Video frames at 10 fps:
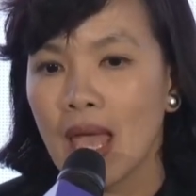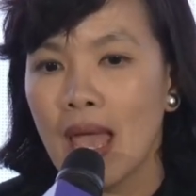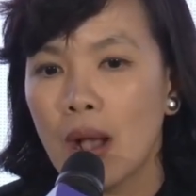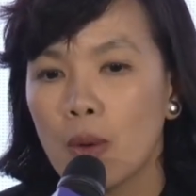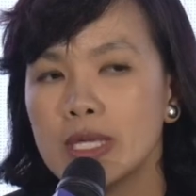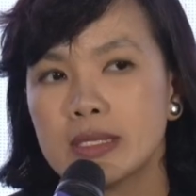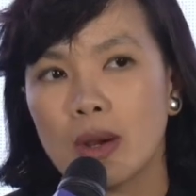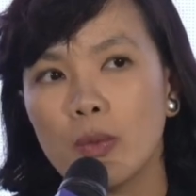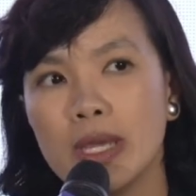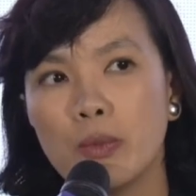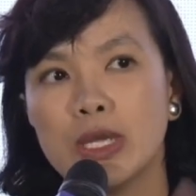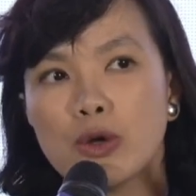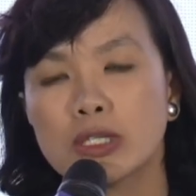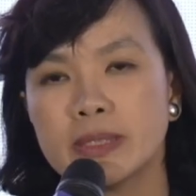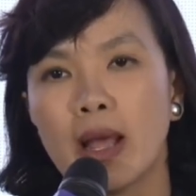we
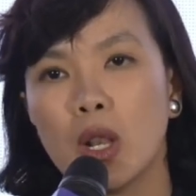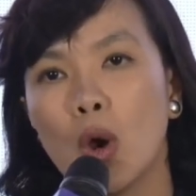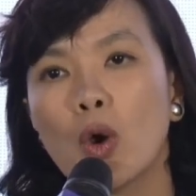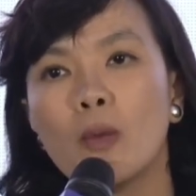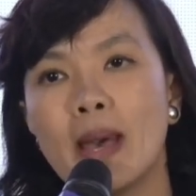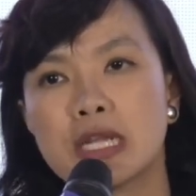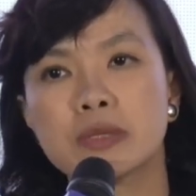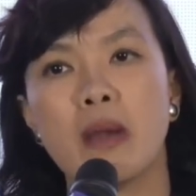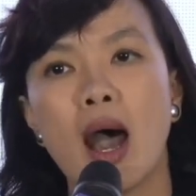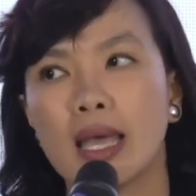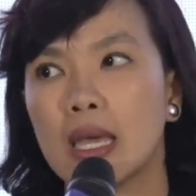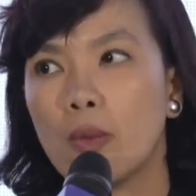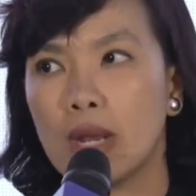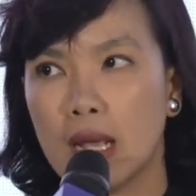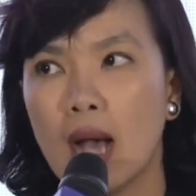talked about local benchmarking
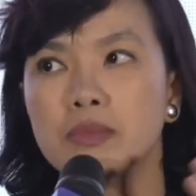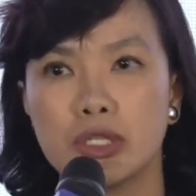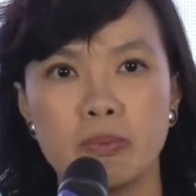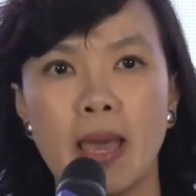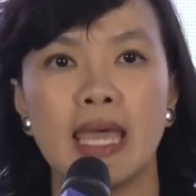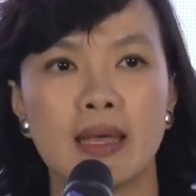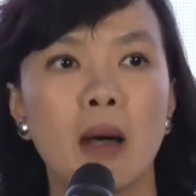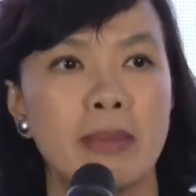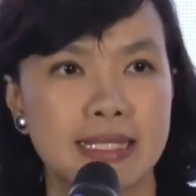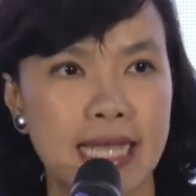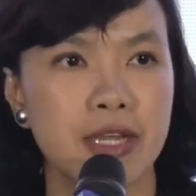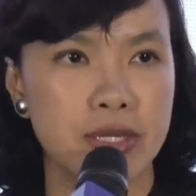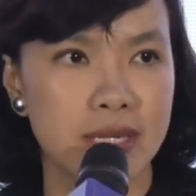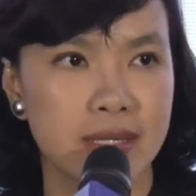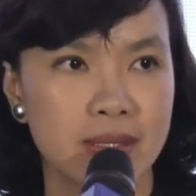when it comes to pay
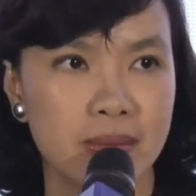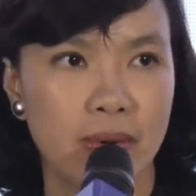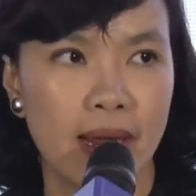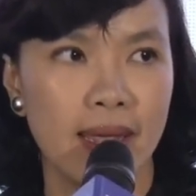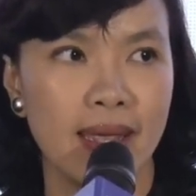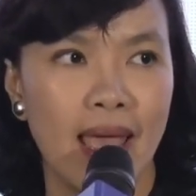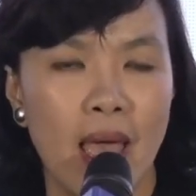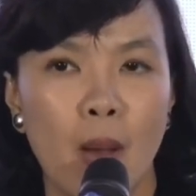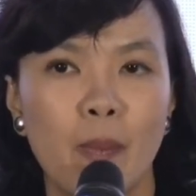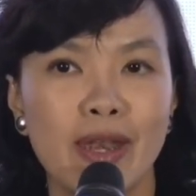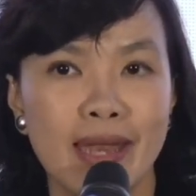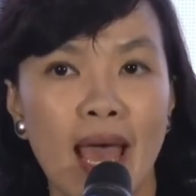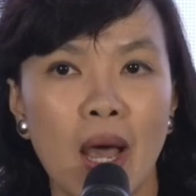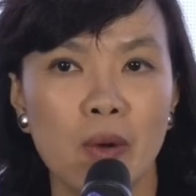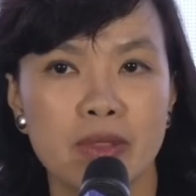compensation, right? But
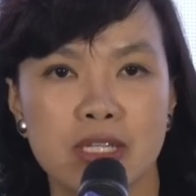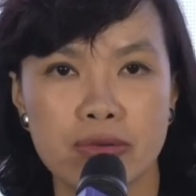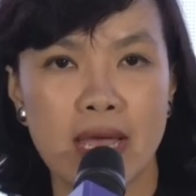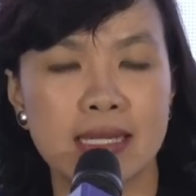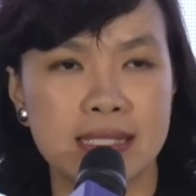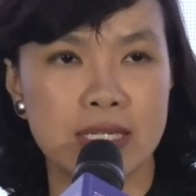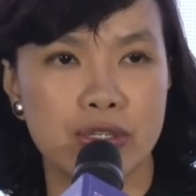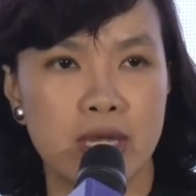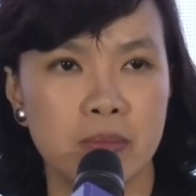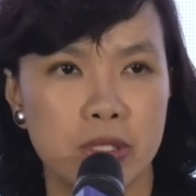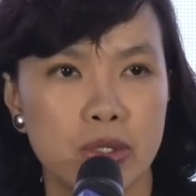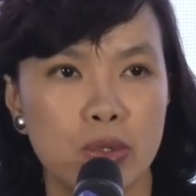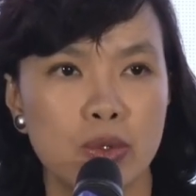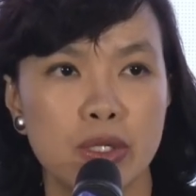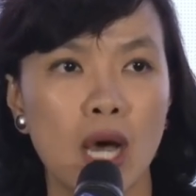now the trends has shifted
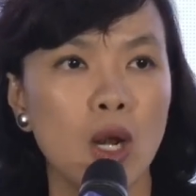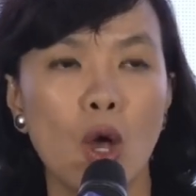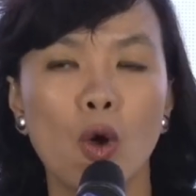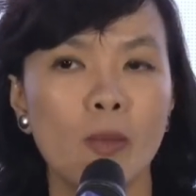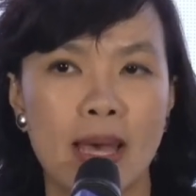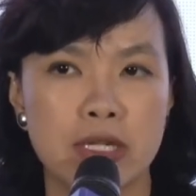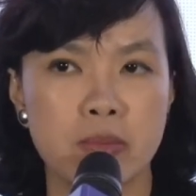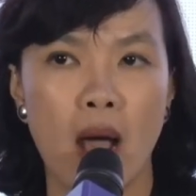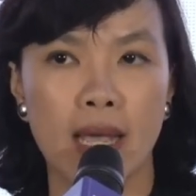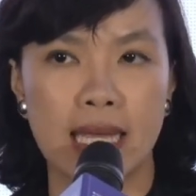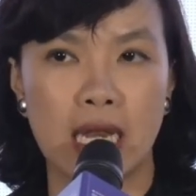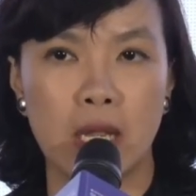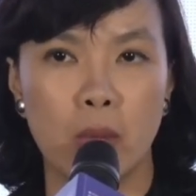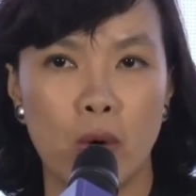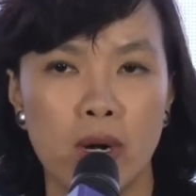to not local benchmarking
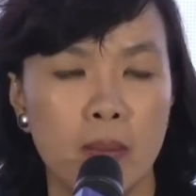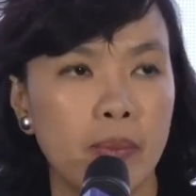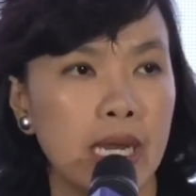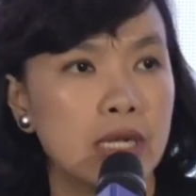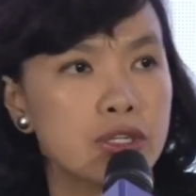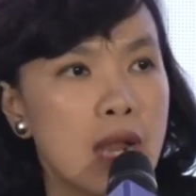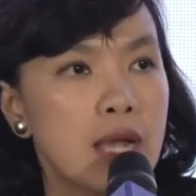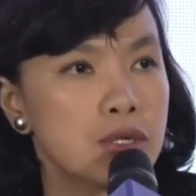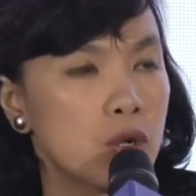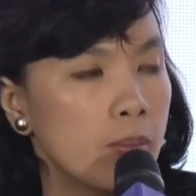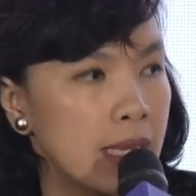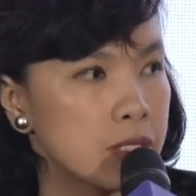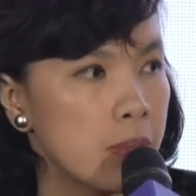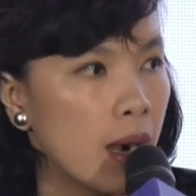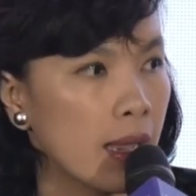anymore, but international
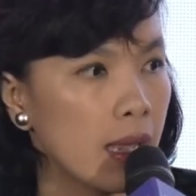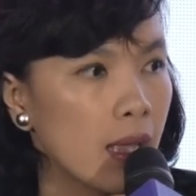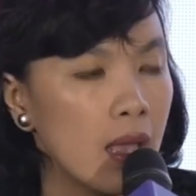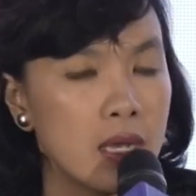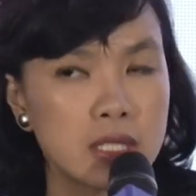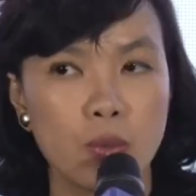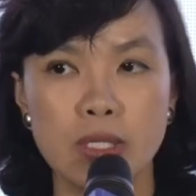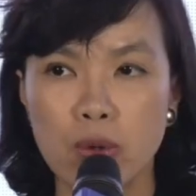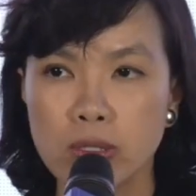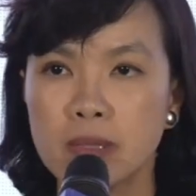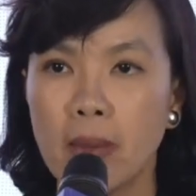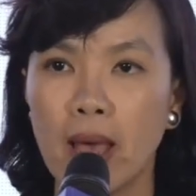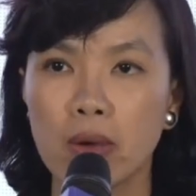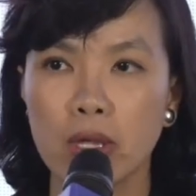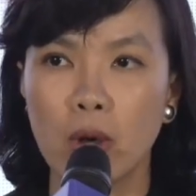benchmarking. So we talked
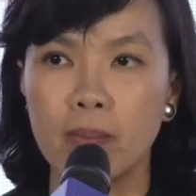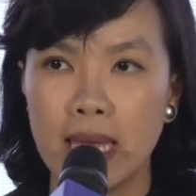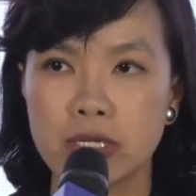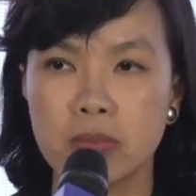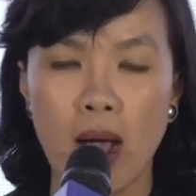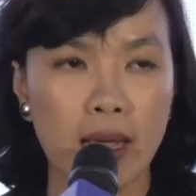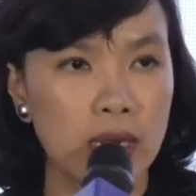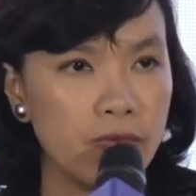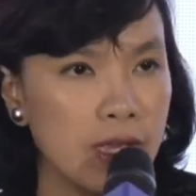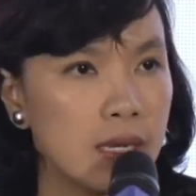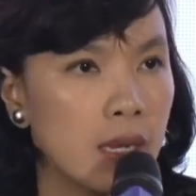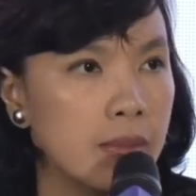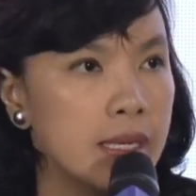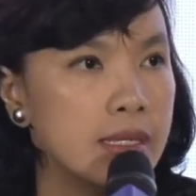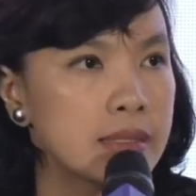about, benchmarking
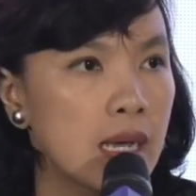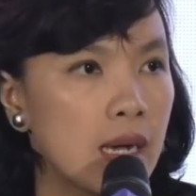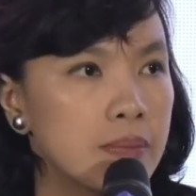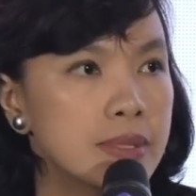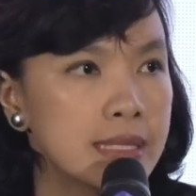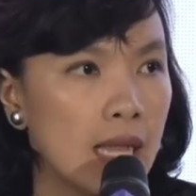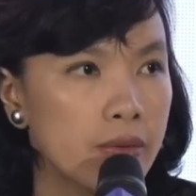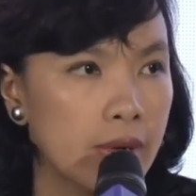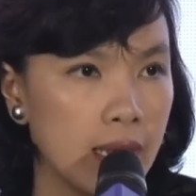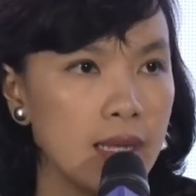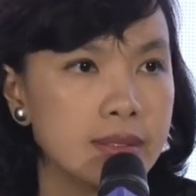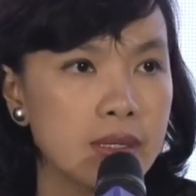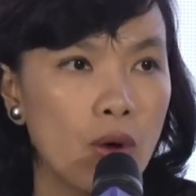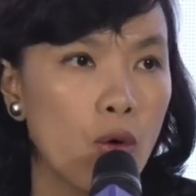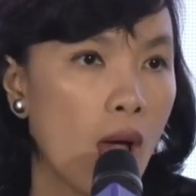Vietnamese salaries
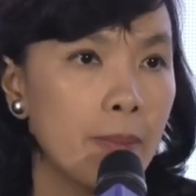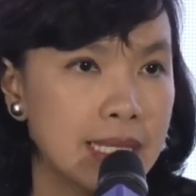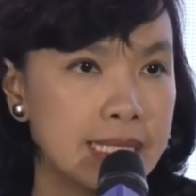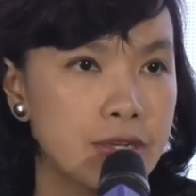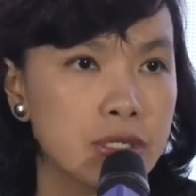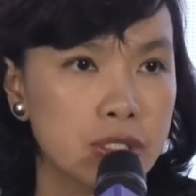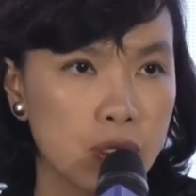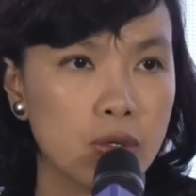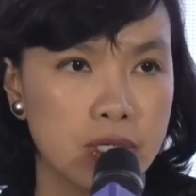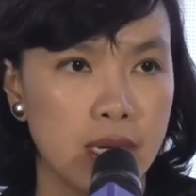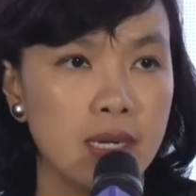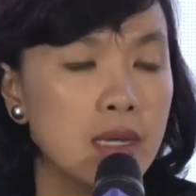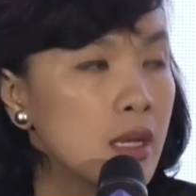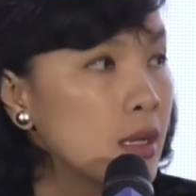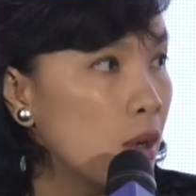or compensation structure
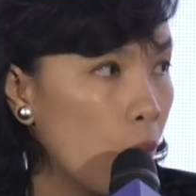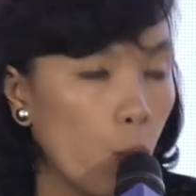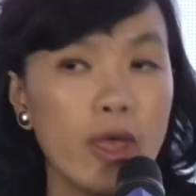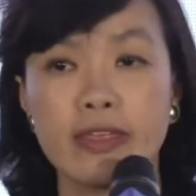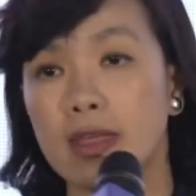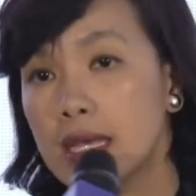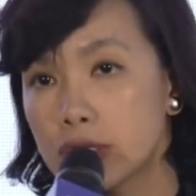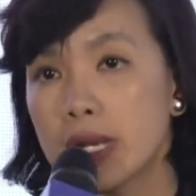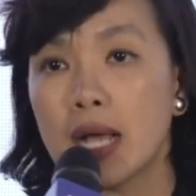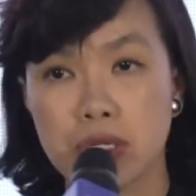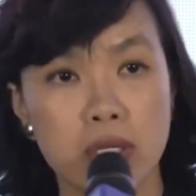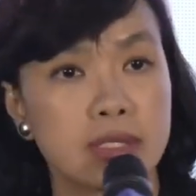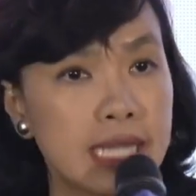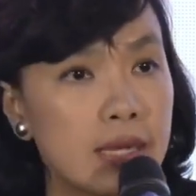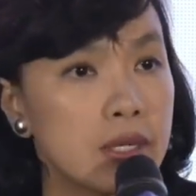with international
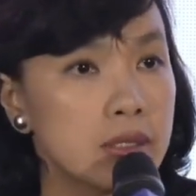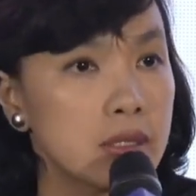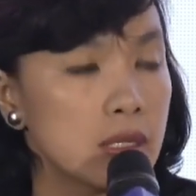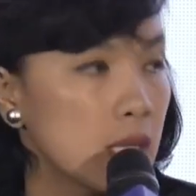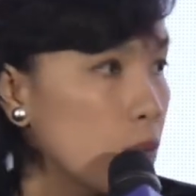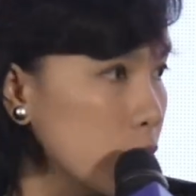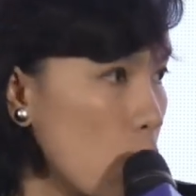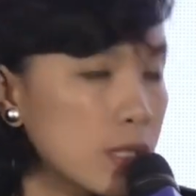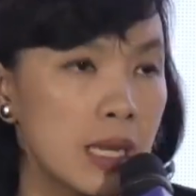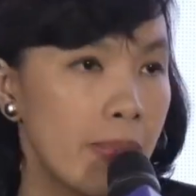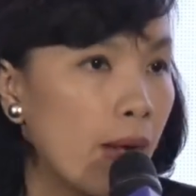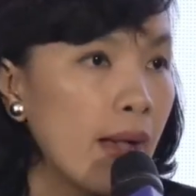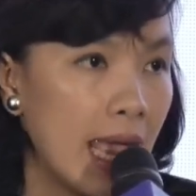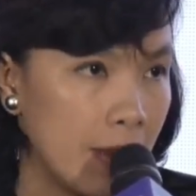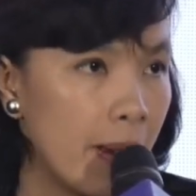standards. And we're talking about
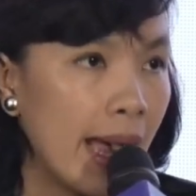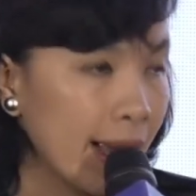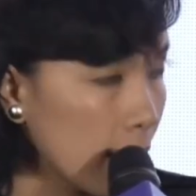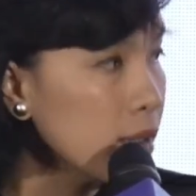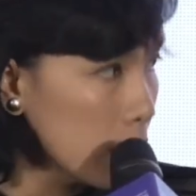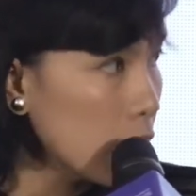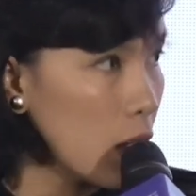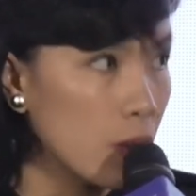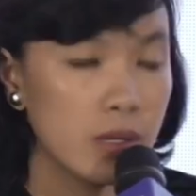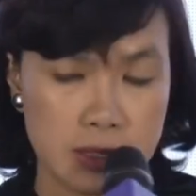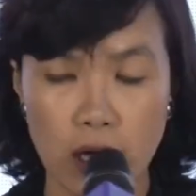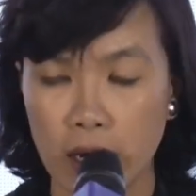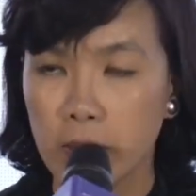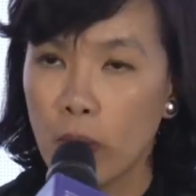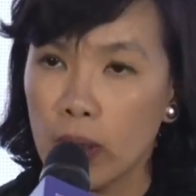APAC,
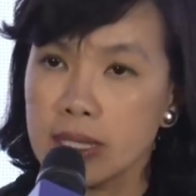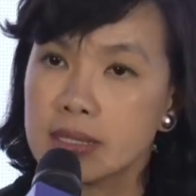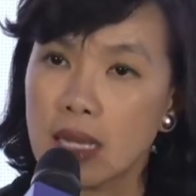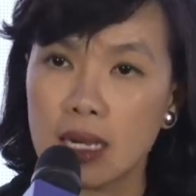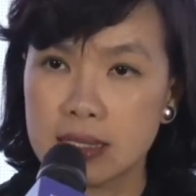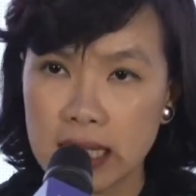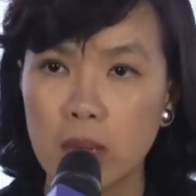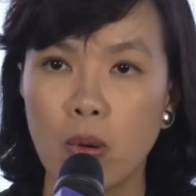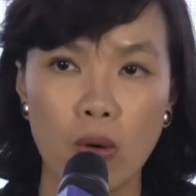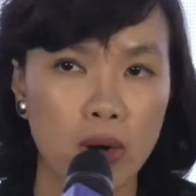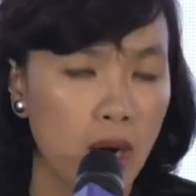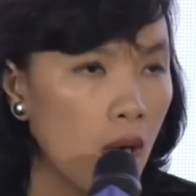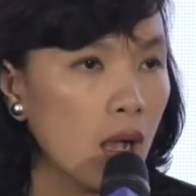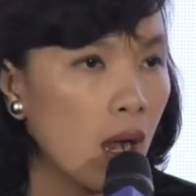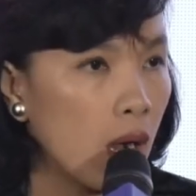starting points, Singapore,
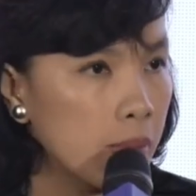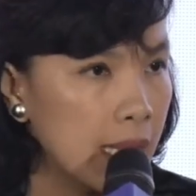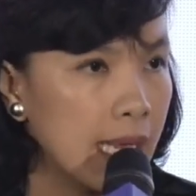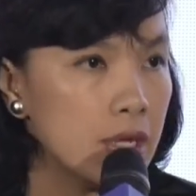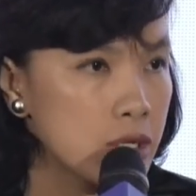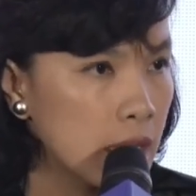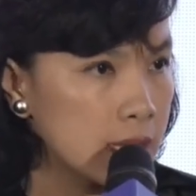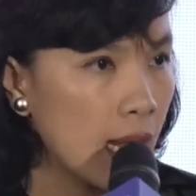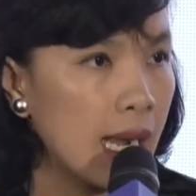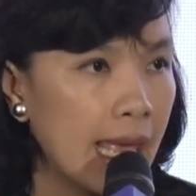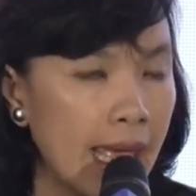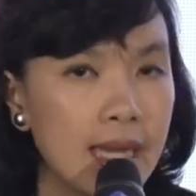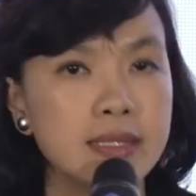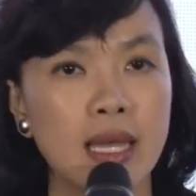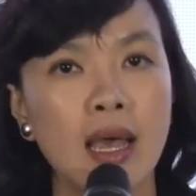Hong Kong, Malaysia,
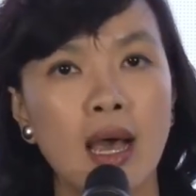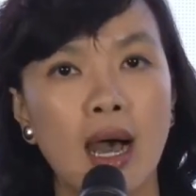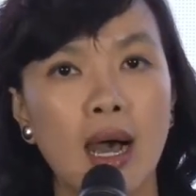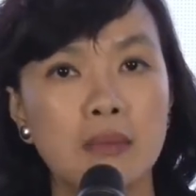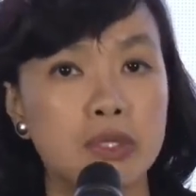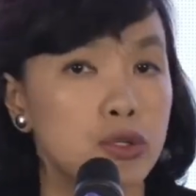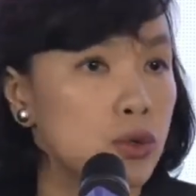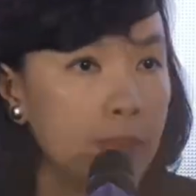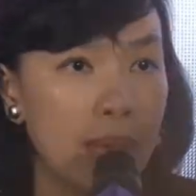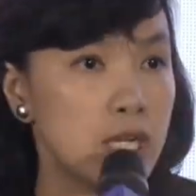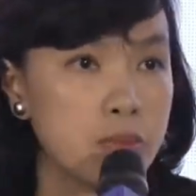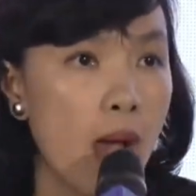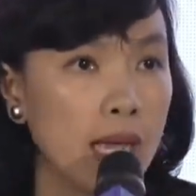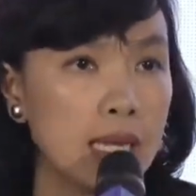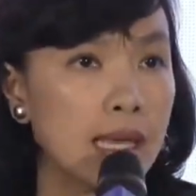Thailand, to
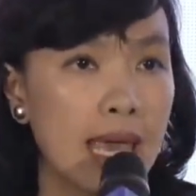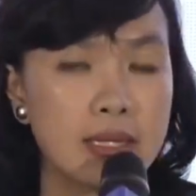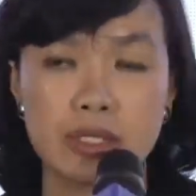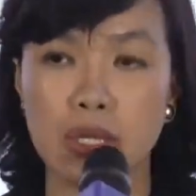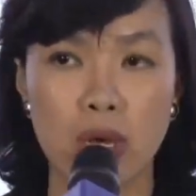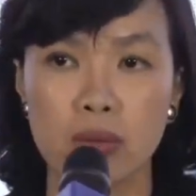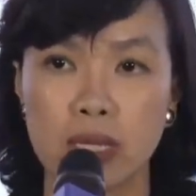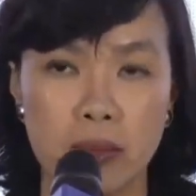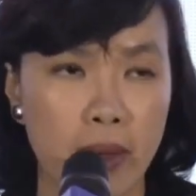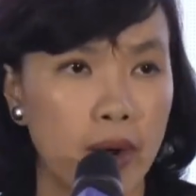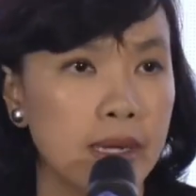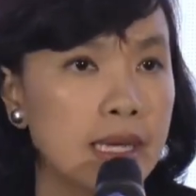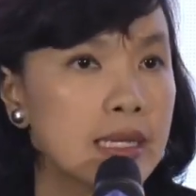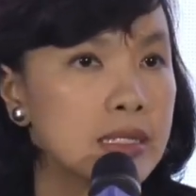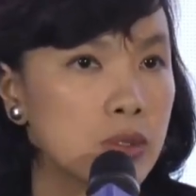benchmarking against, the
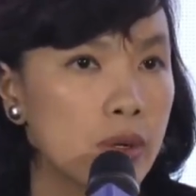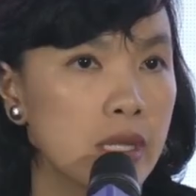Americans or the